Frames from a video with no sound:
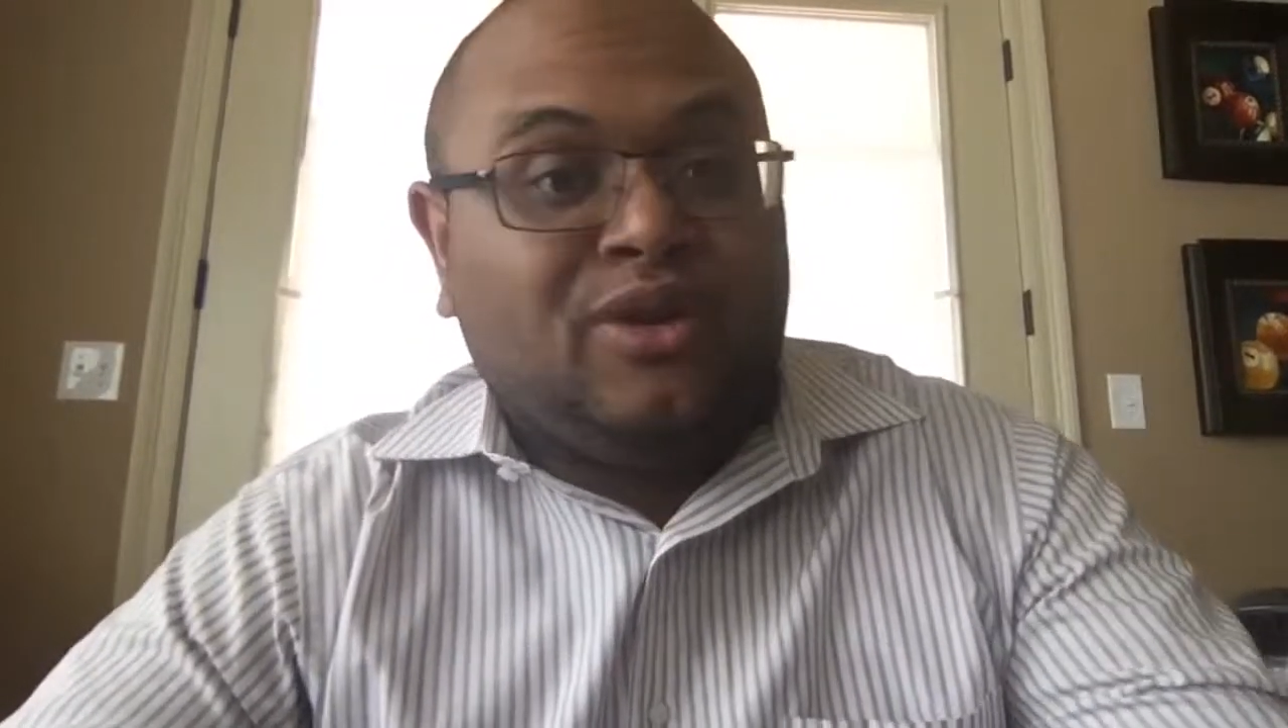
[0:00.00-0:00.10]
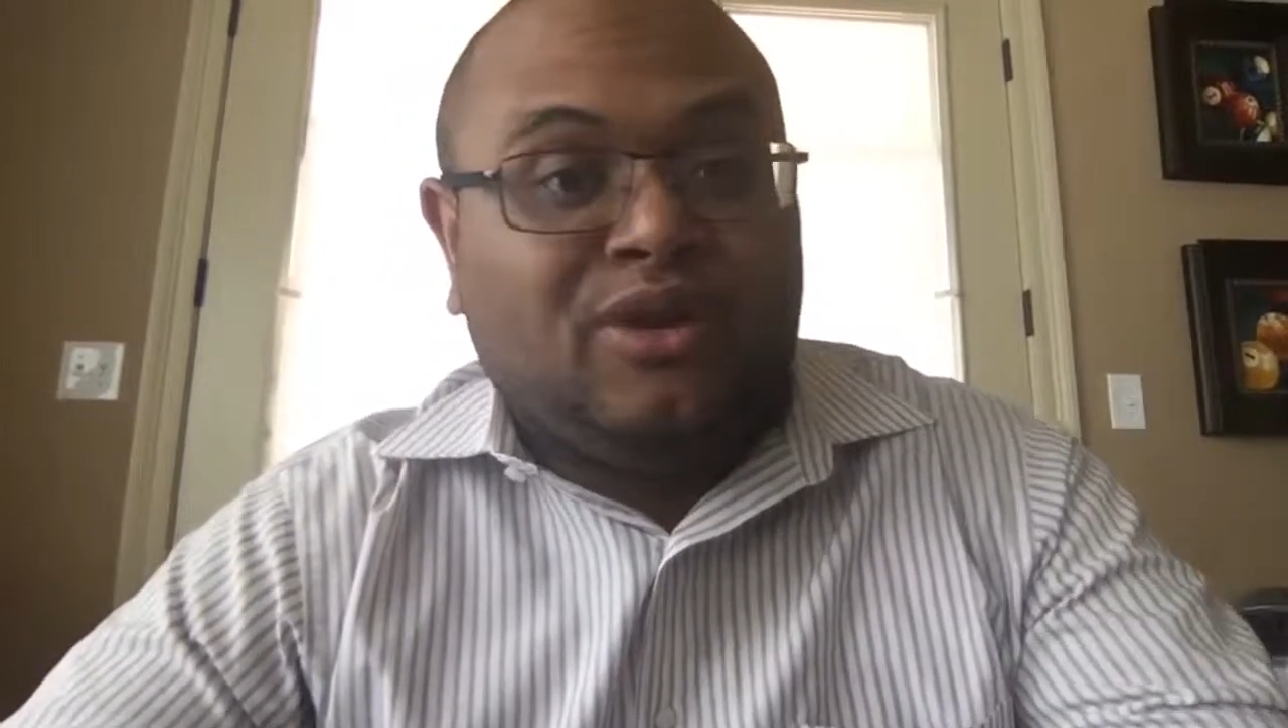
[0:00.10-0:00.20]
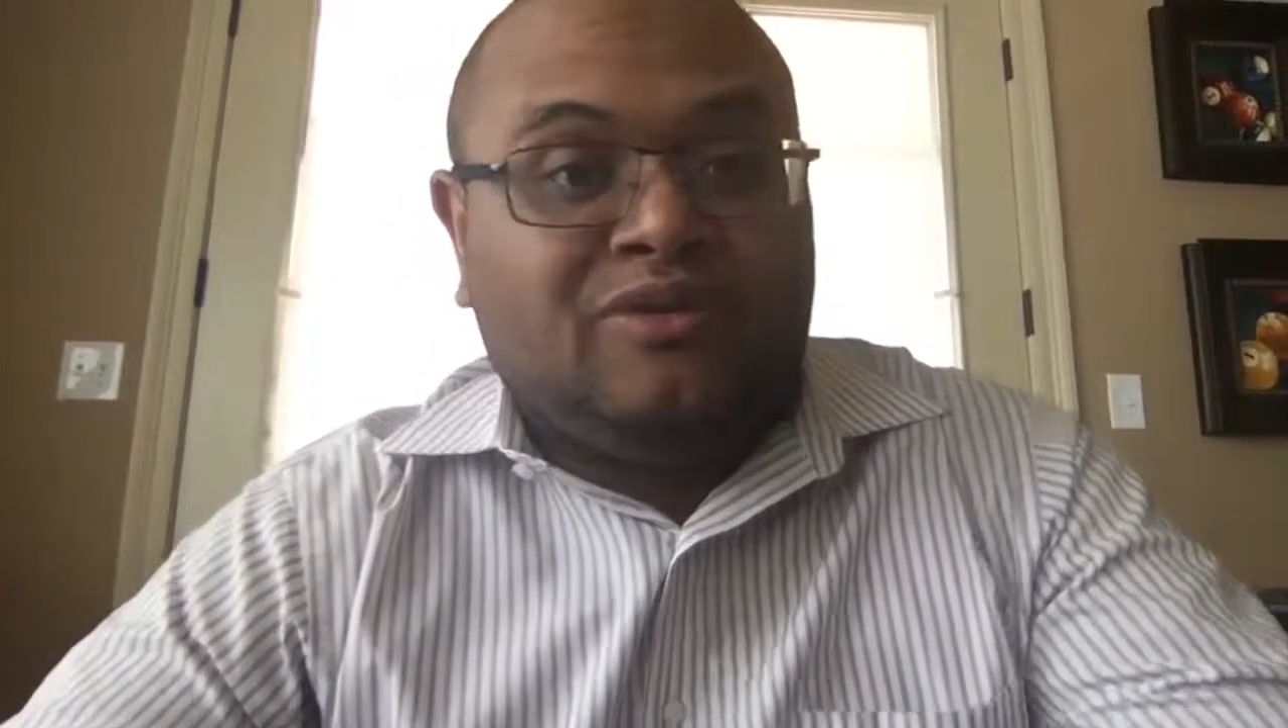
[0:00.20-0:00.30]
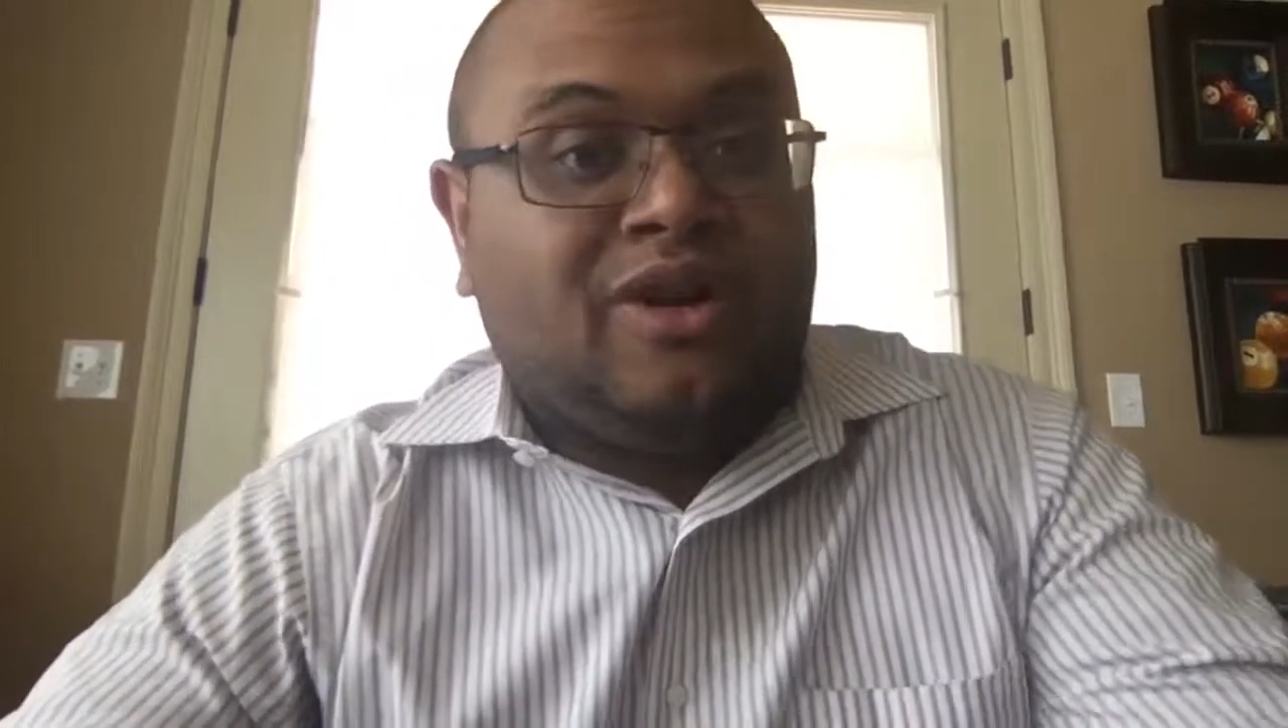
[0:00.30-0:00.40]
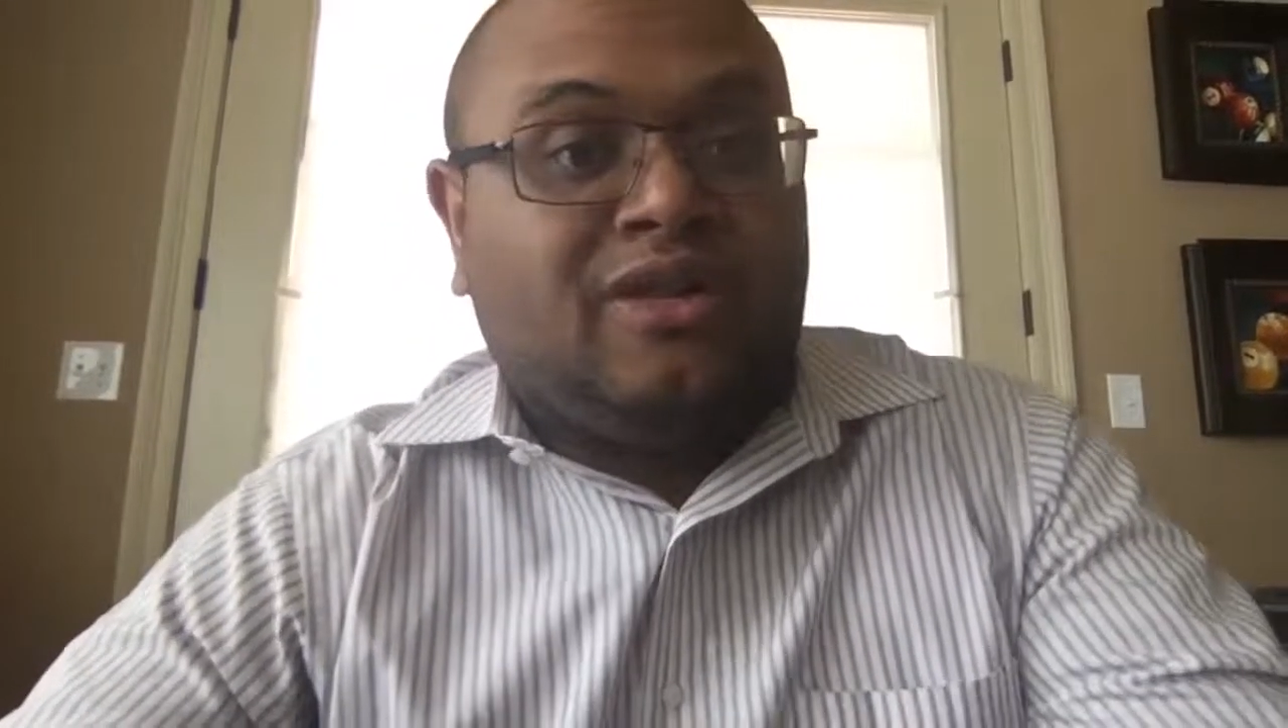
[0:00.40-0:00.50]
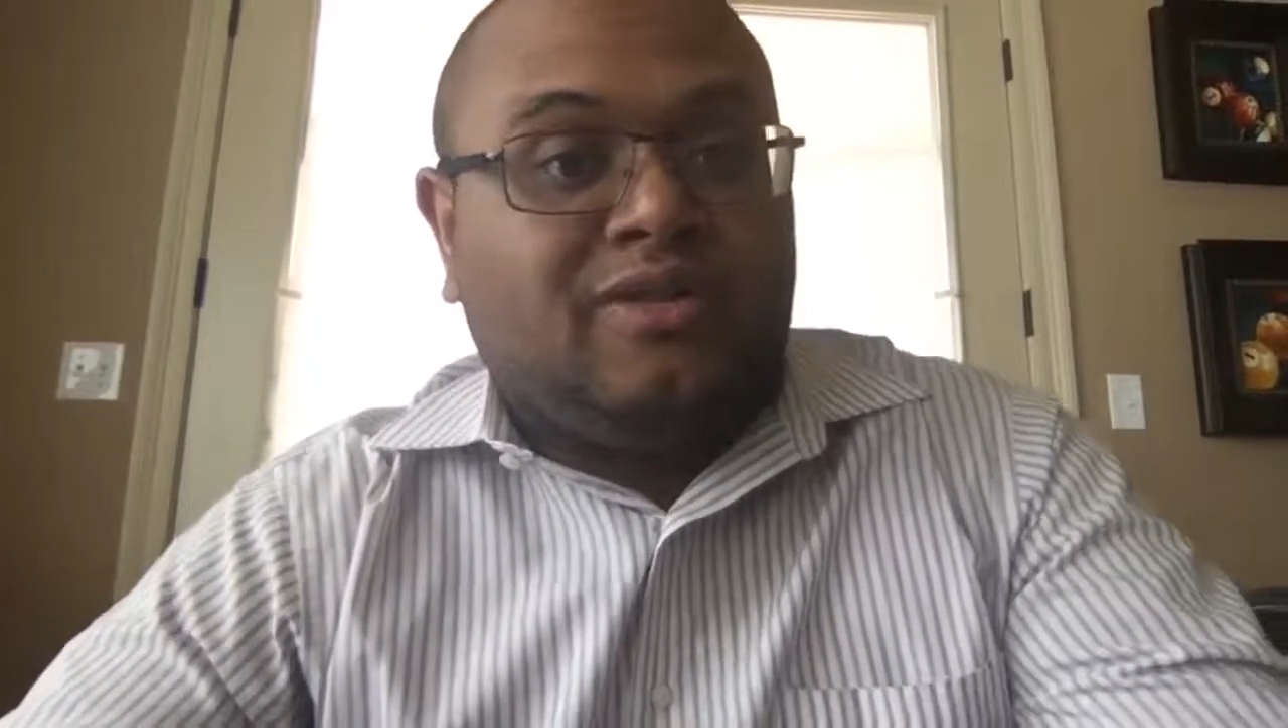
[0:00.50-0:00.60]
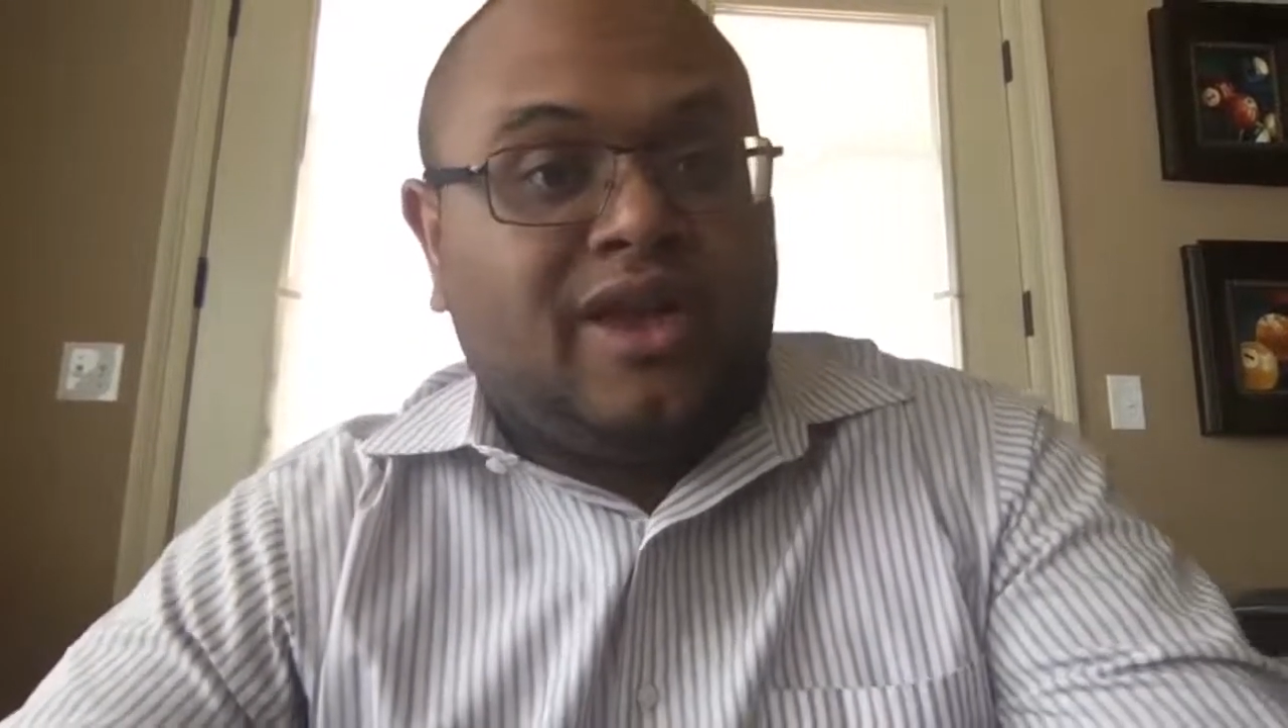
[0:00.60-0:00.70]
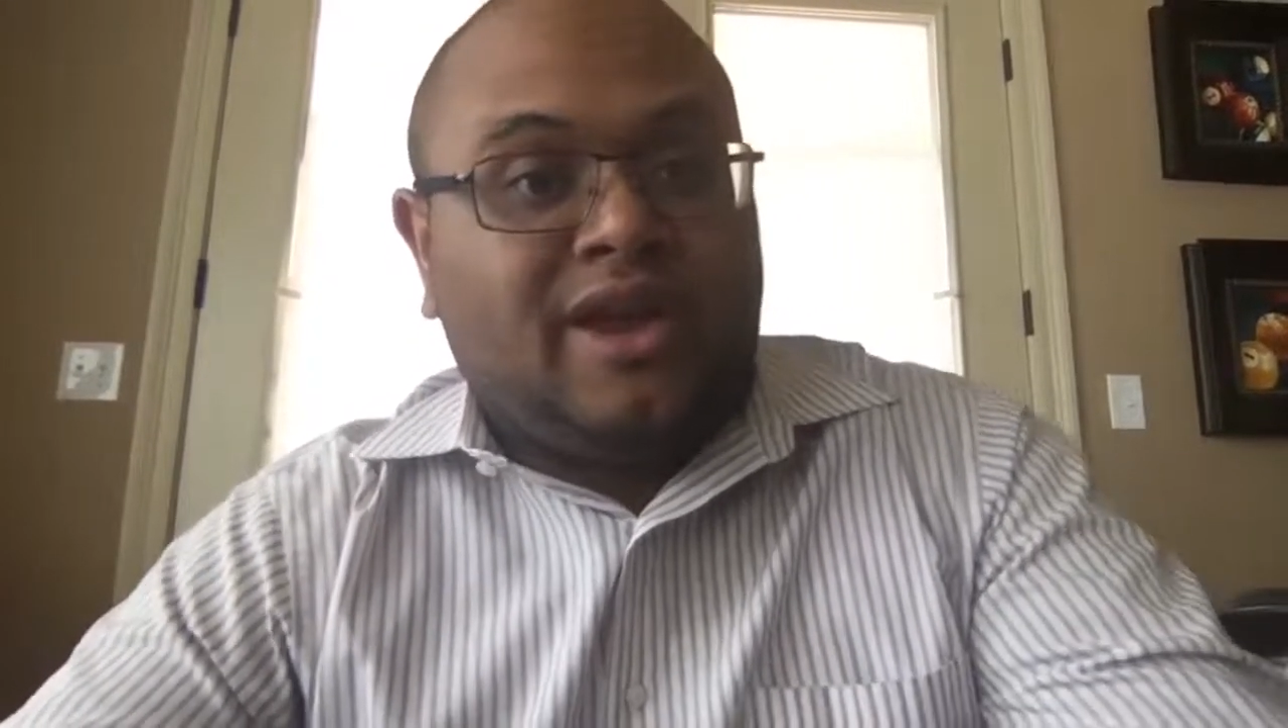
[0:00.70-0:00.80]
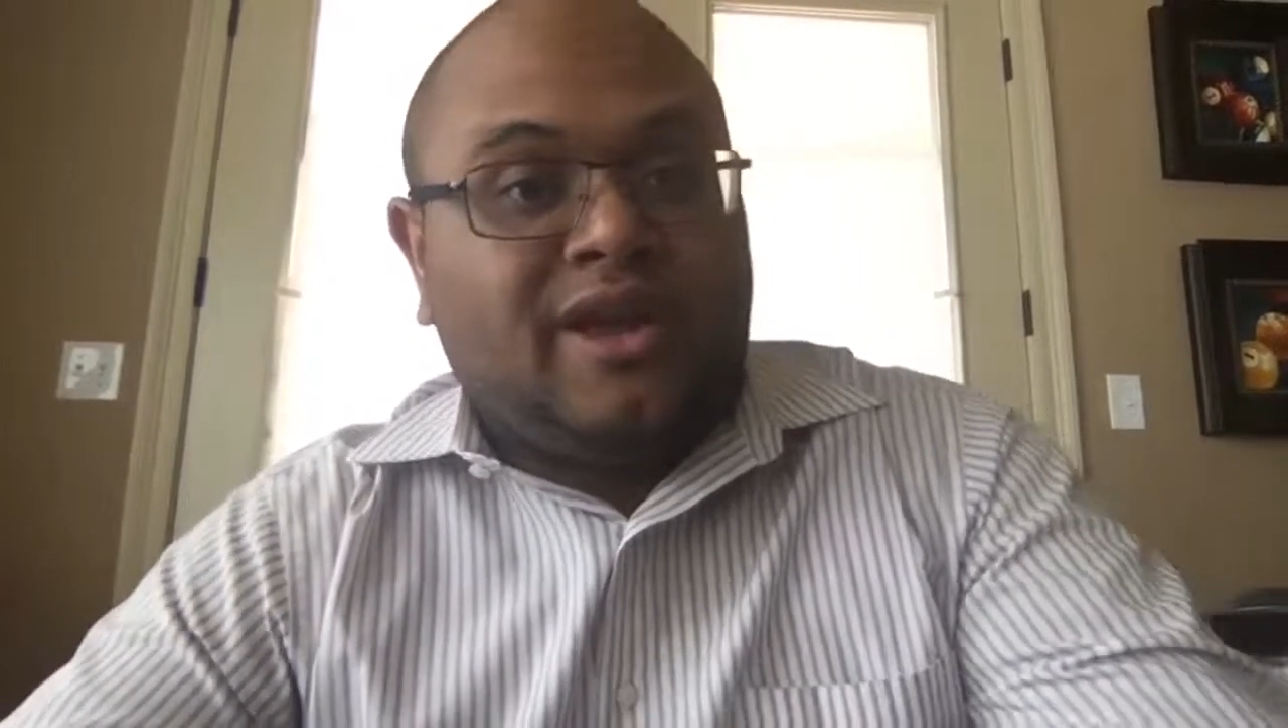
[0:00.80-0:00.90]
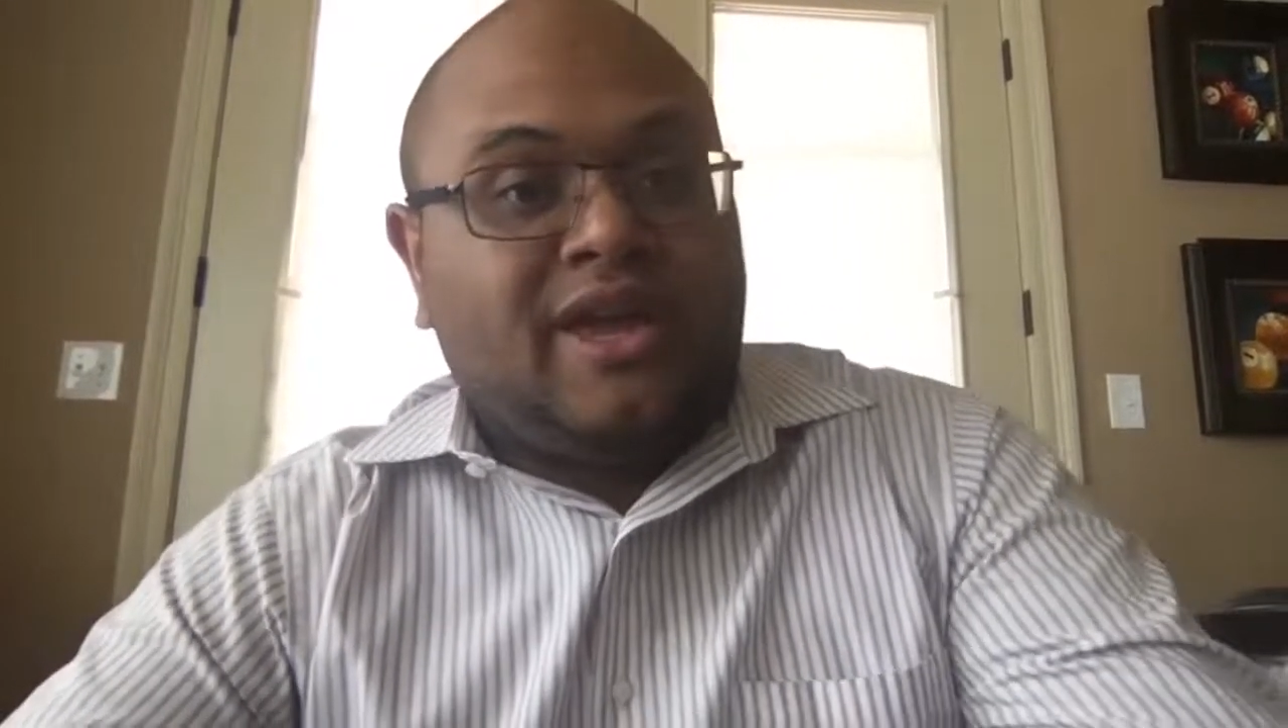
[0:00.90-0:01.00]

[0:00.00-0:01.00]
of all of that.